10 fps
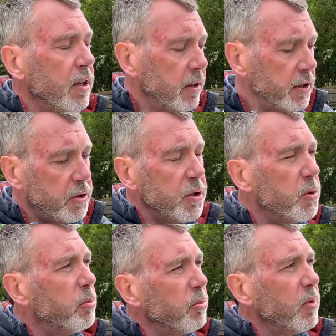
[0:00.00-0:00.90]
this is
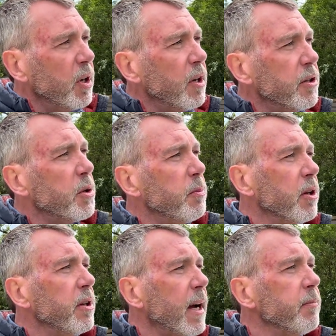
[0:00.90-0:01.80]
alerting me
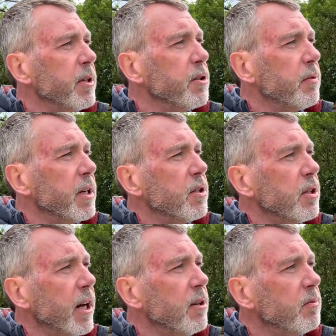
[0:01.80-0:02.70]
on the app that it's ready to
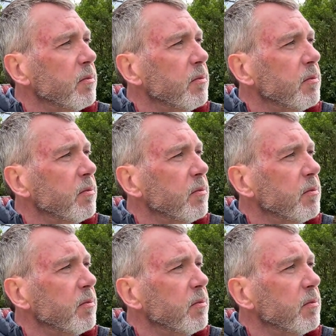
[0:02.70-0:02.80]
go